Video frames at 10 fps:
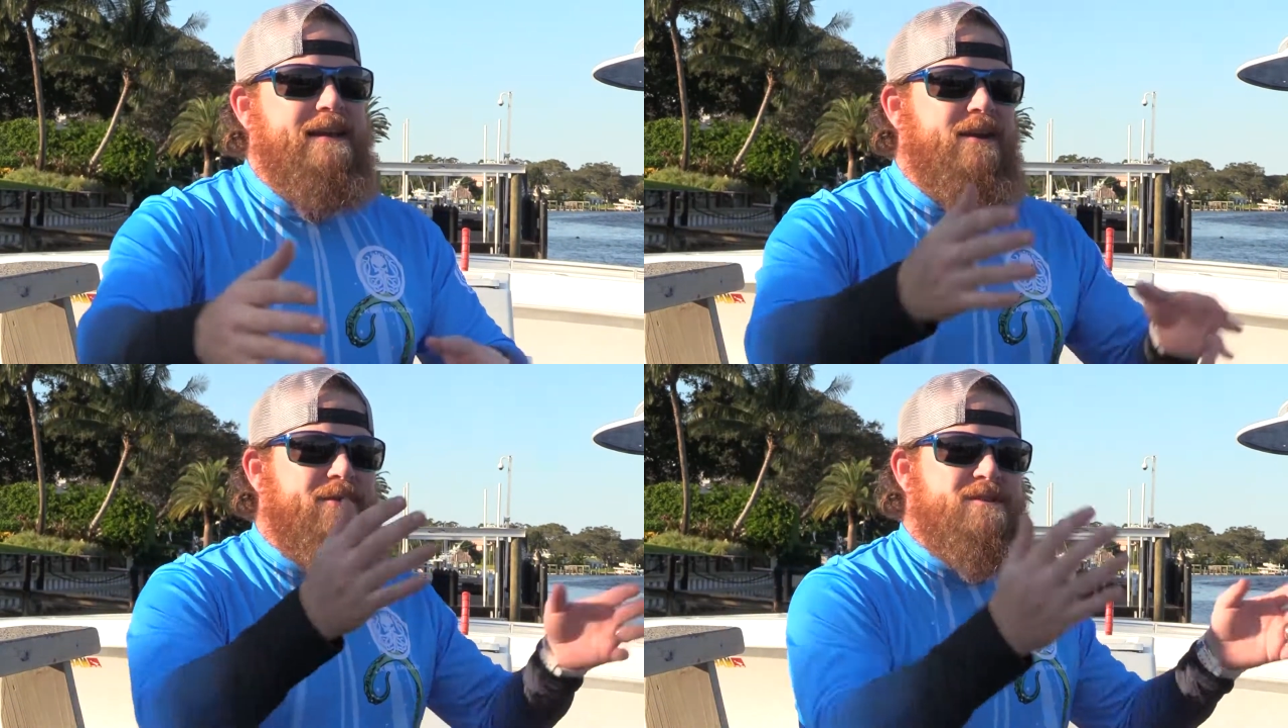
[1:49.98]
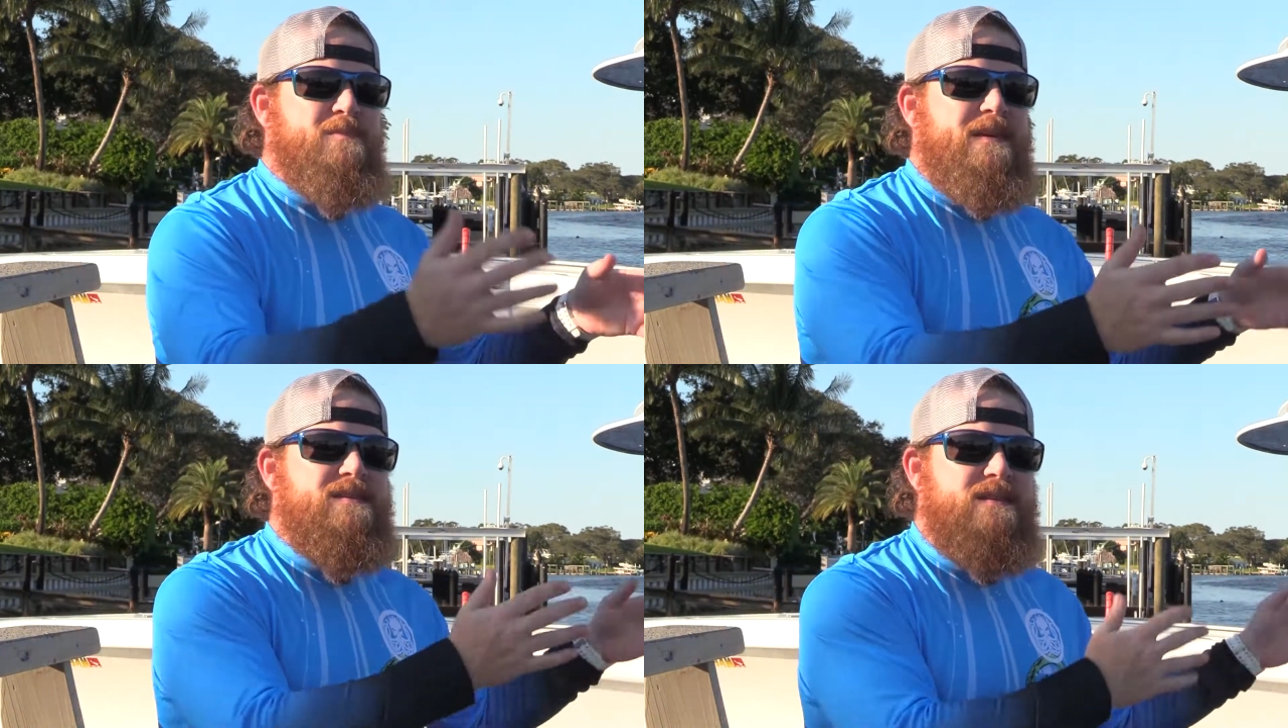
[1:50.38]
different
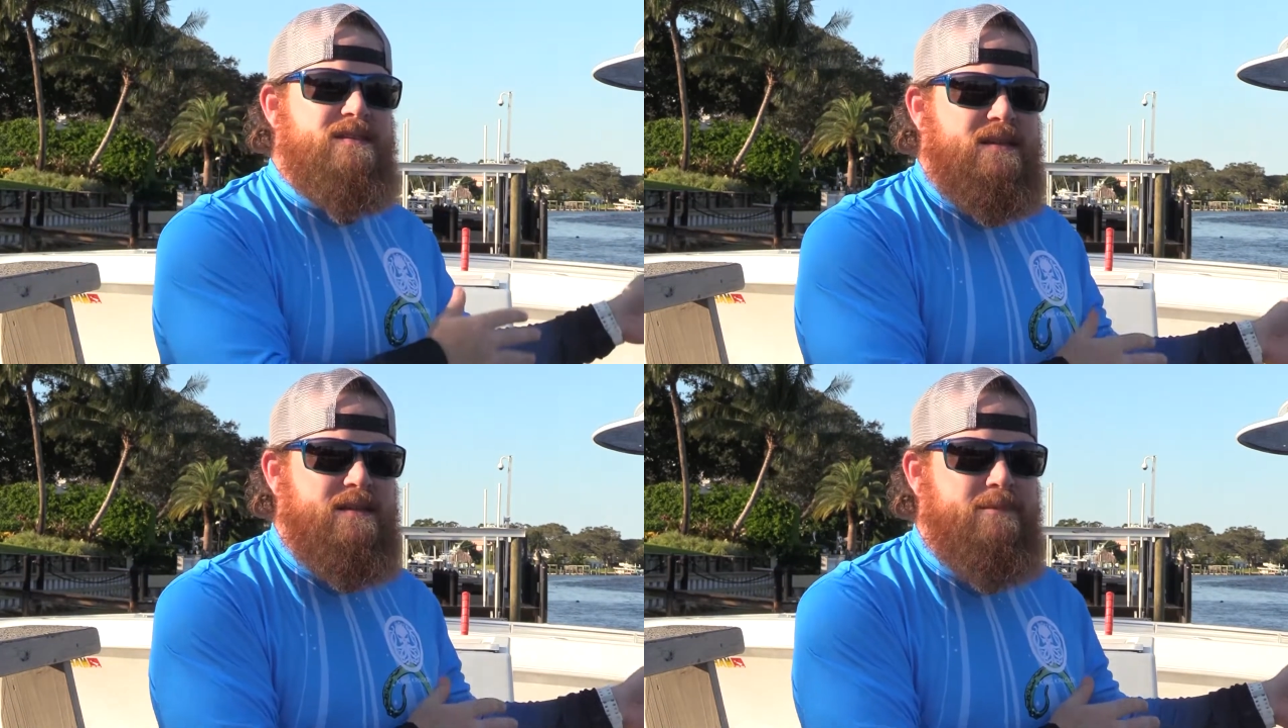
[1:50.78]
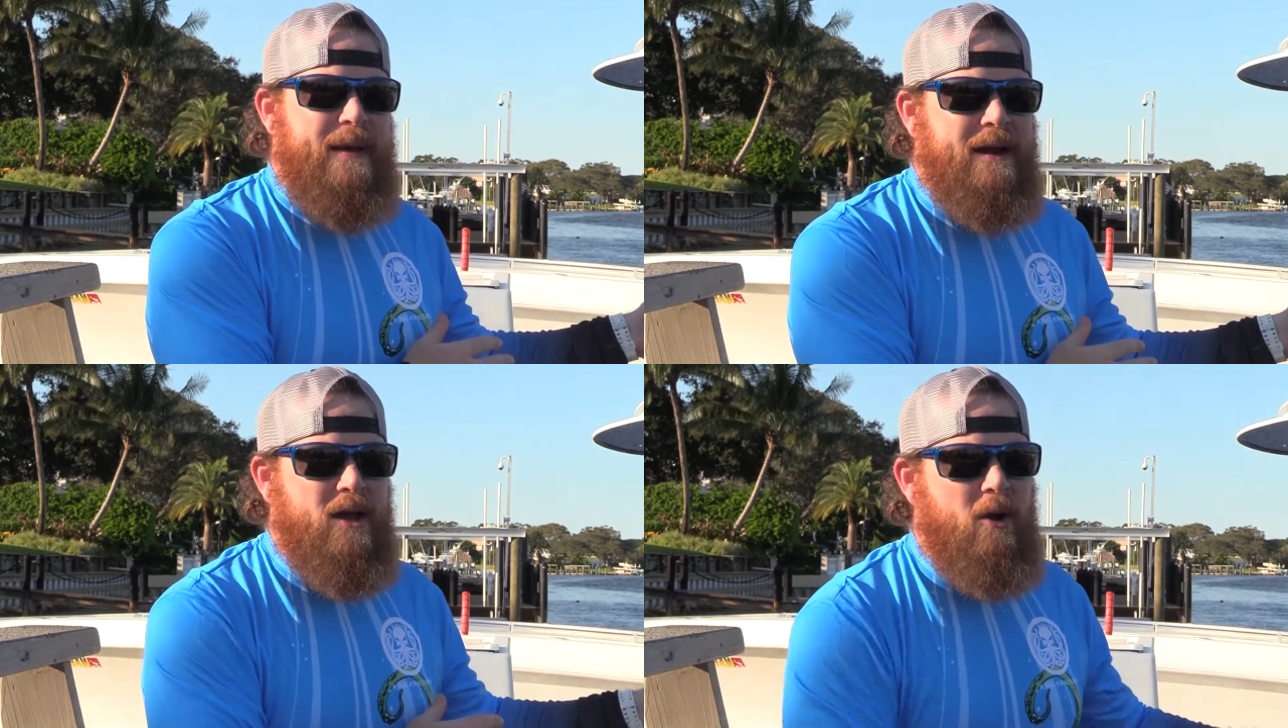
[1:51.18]
species in
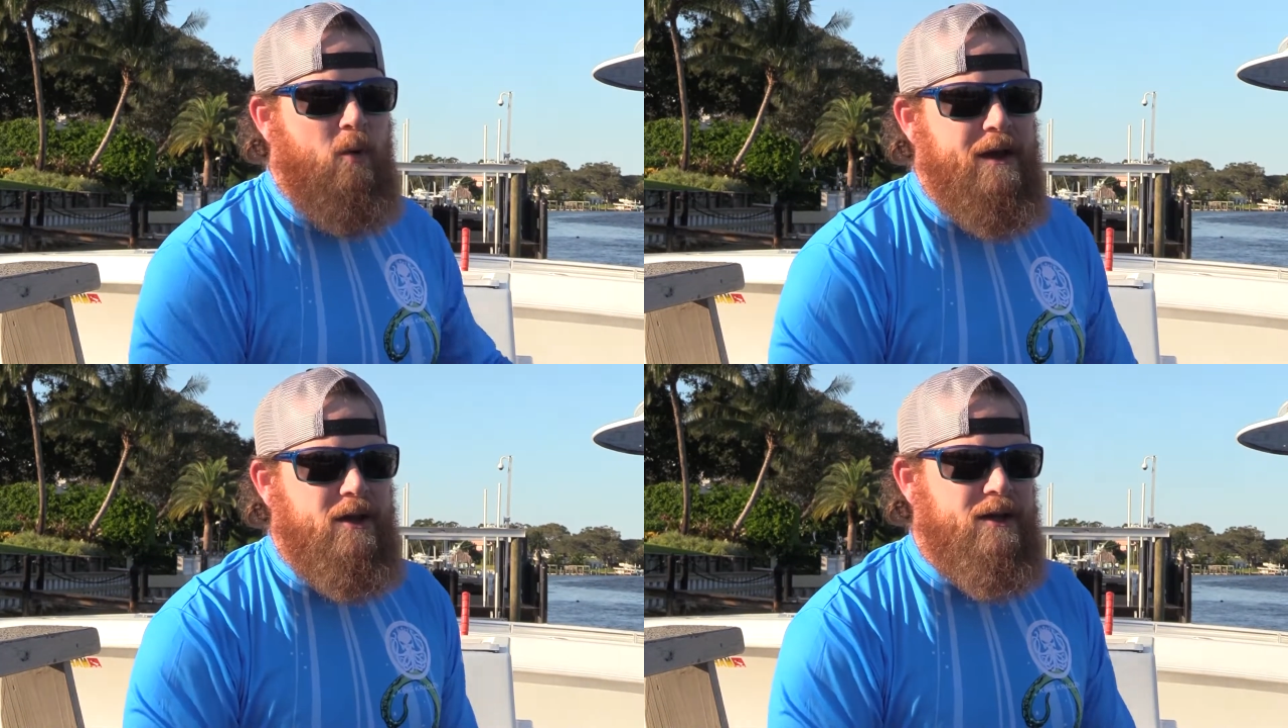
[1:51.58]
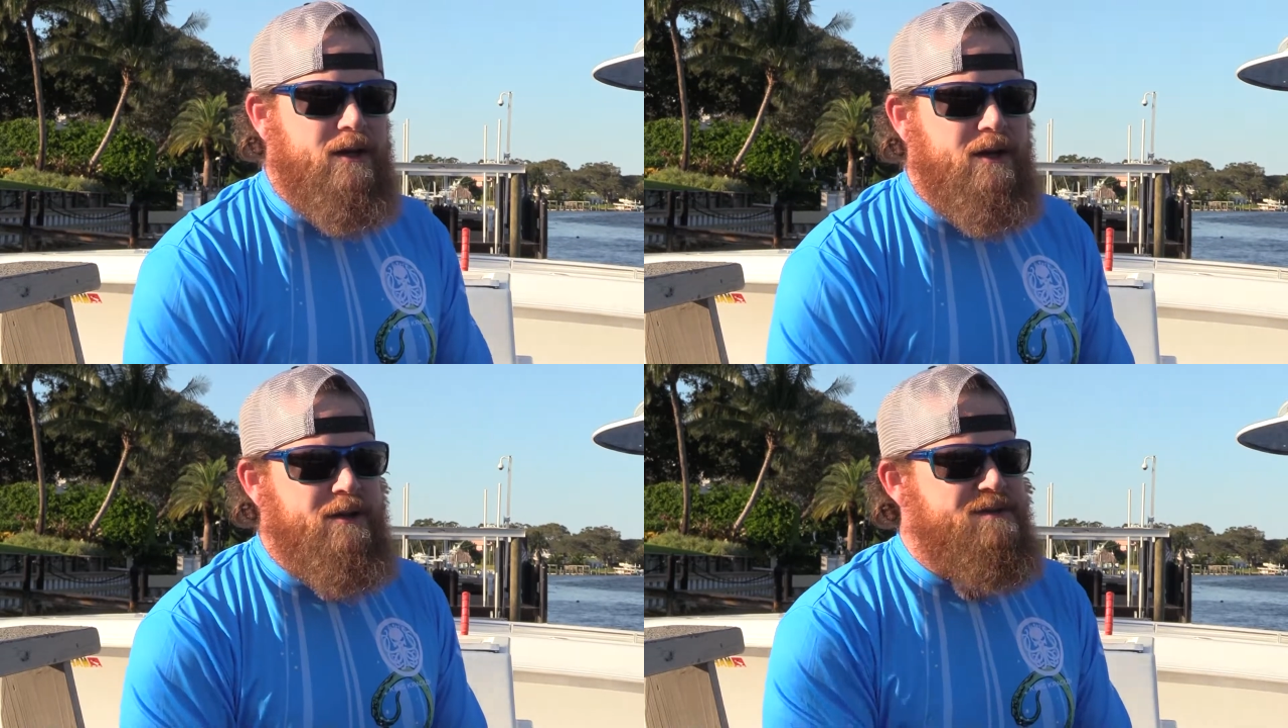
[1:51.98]
depending on what you're gonna do.